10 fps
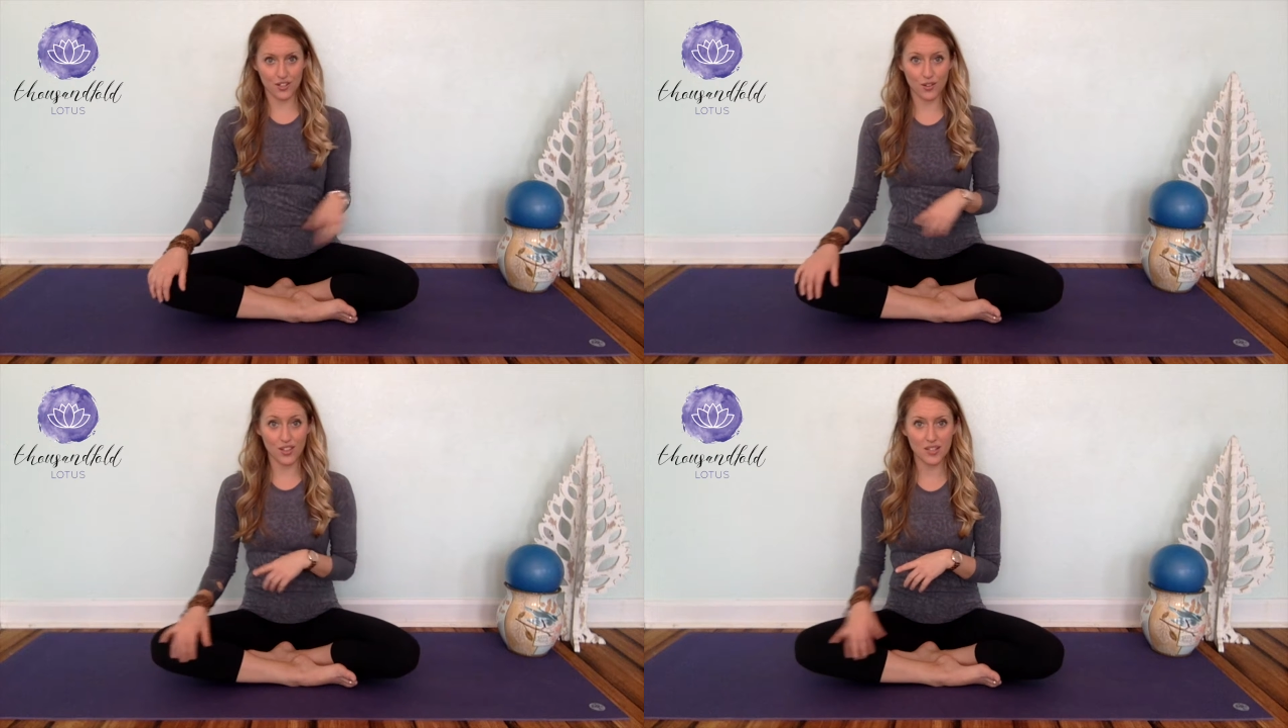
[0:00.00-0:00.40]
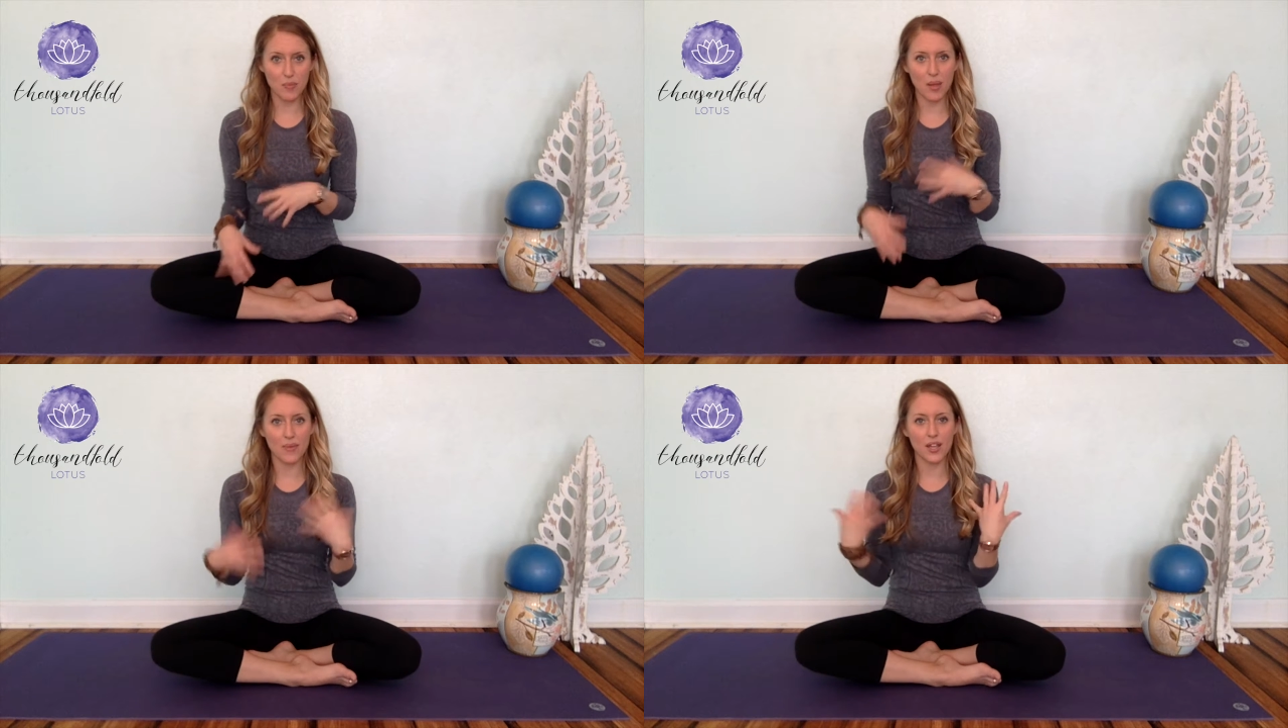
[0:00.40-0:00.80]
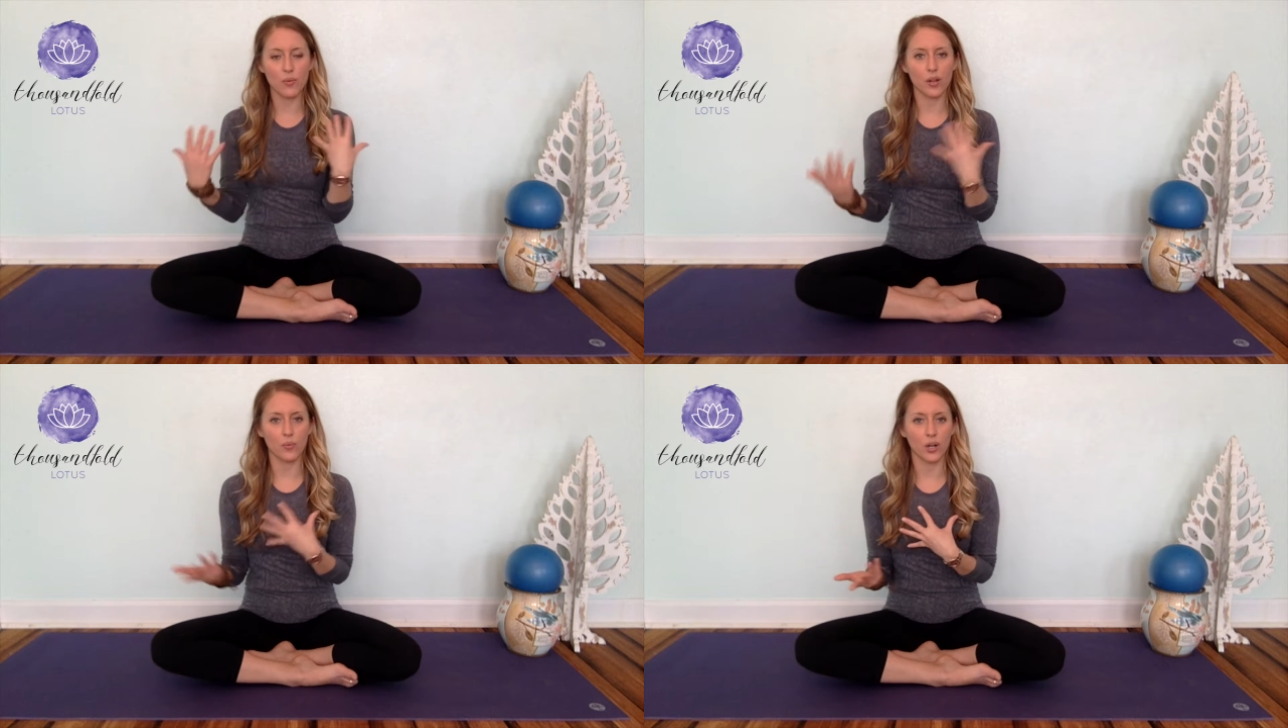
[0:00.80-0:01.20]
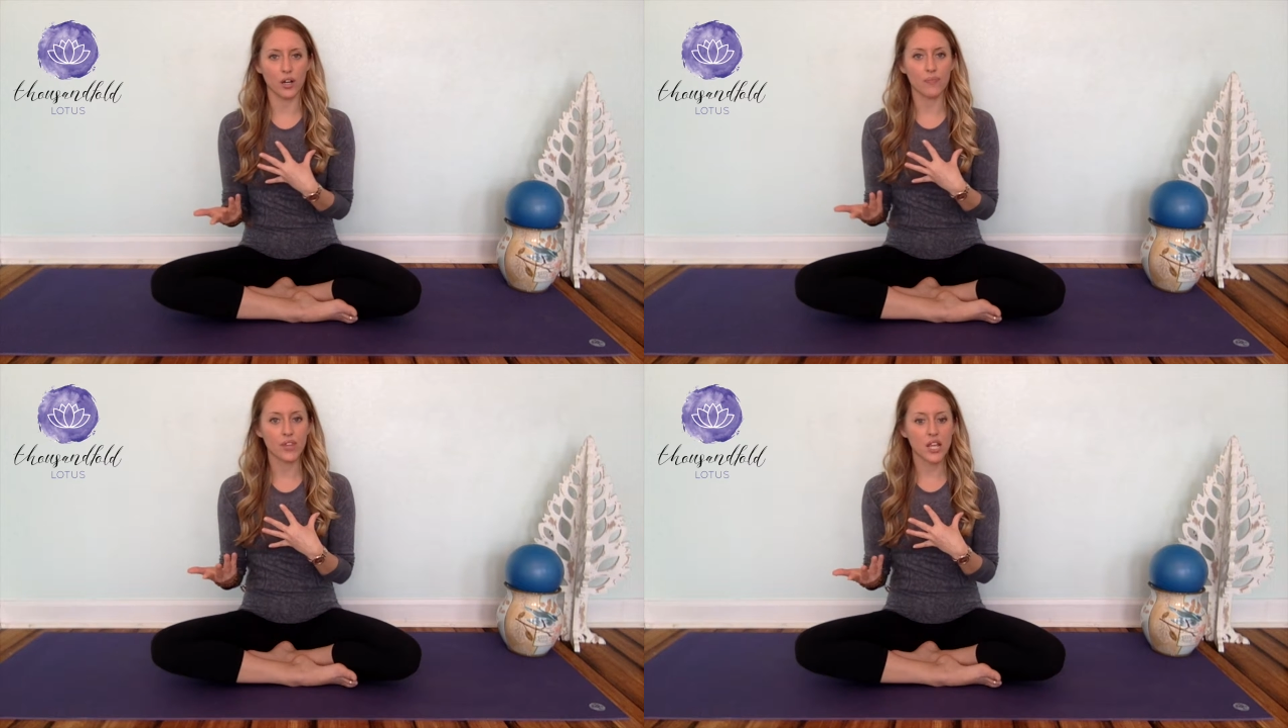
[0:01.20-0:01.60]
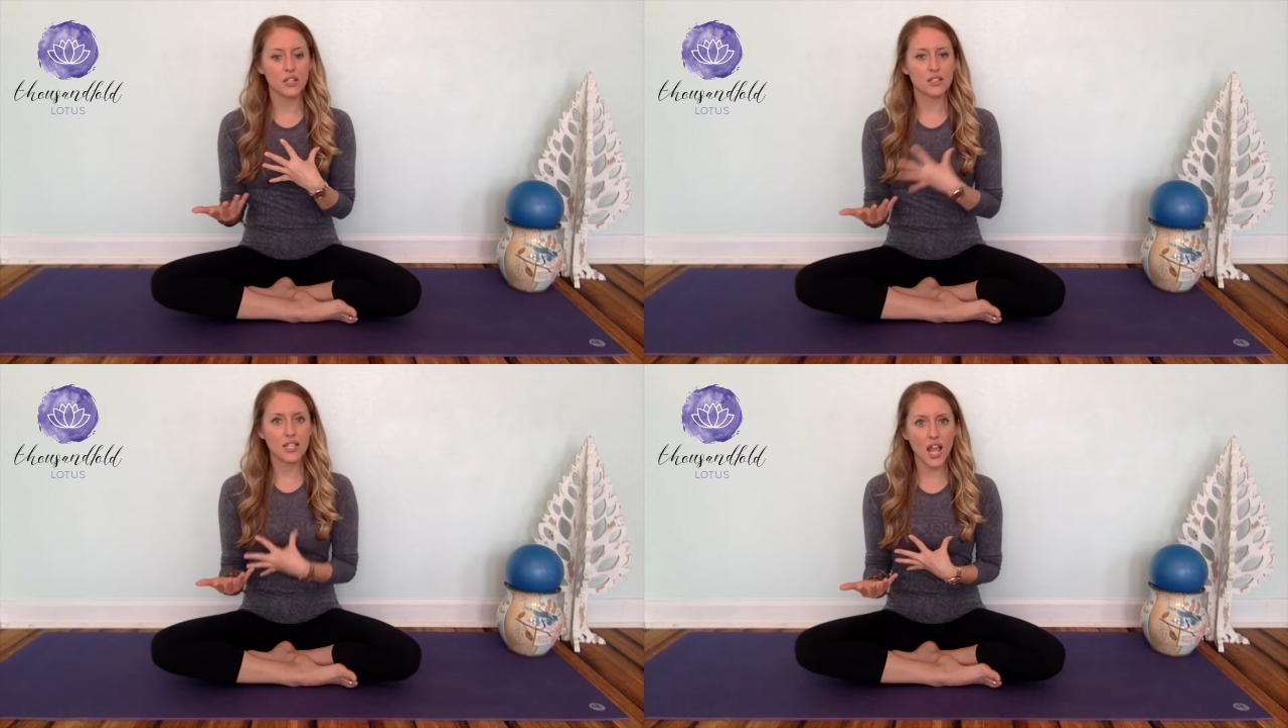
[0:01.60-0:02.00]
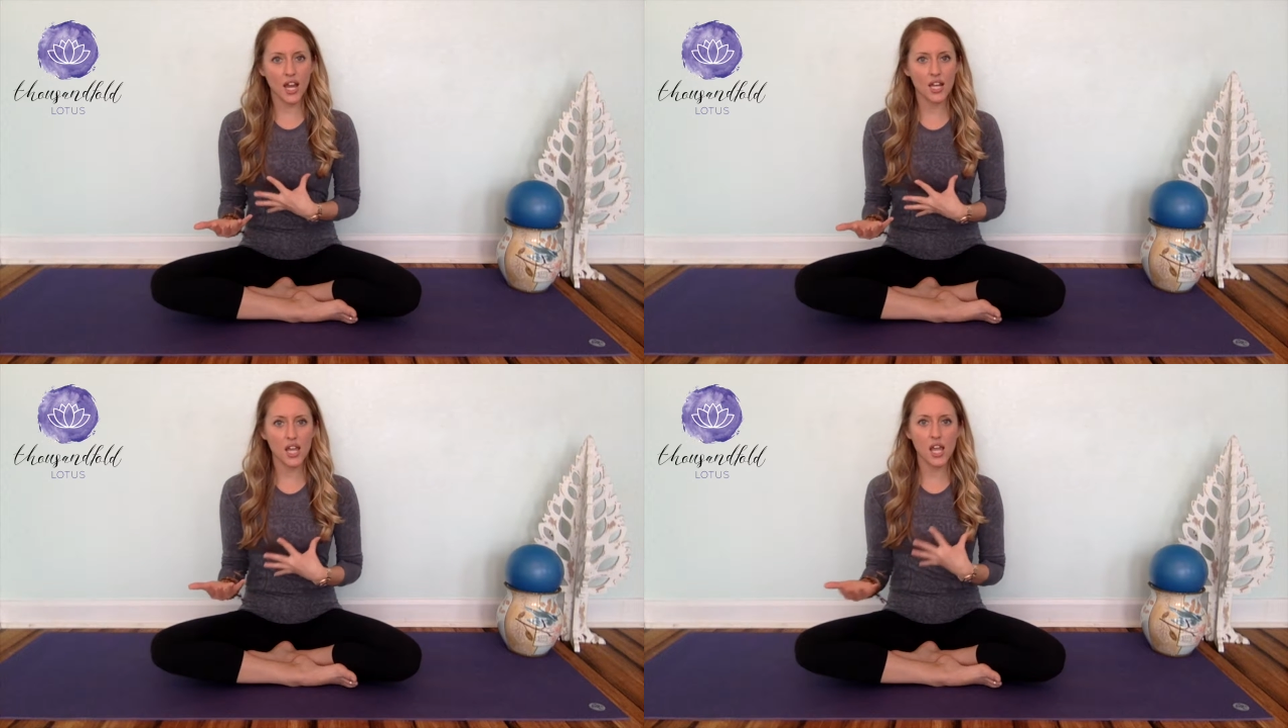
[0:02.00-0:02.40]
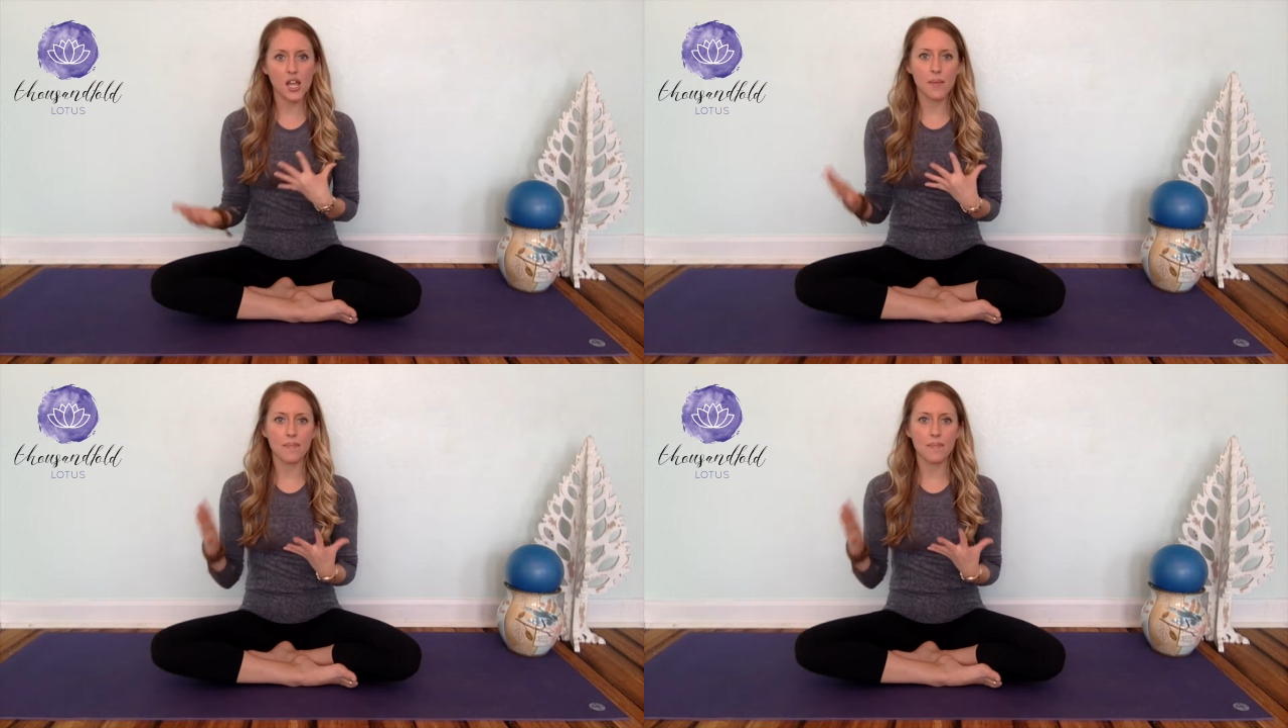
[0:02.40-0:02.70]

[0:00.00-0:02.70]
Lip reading: So this may be when we're standing,